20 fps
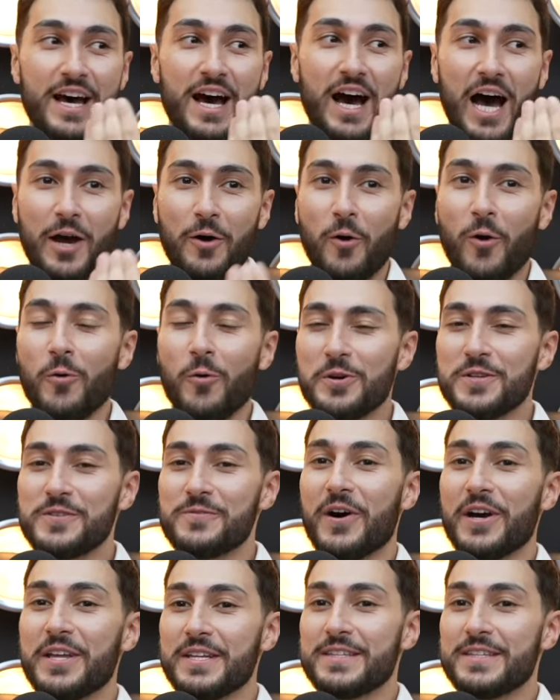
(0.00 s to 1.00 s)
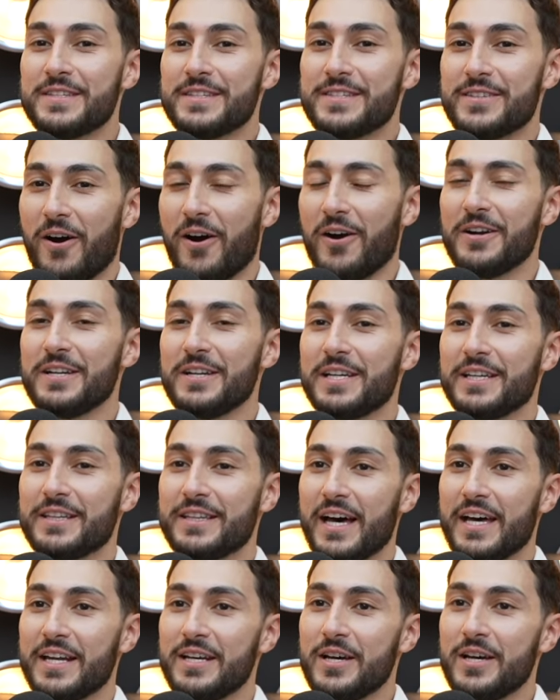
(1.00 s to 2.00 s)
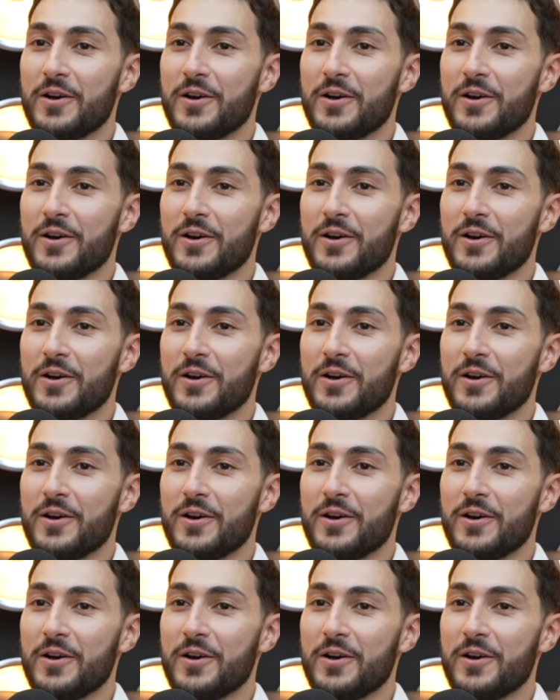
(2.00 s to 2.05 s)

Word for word: i always find it disheartening that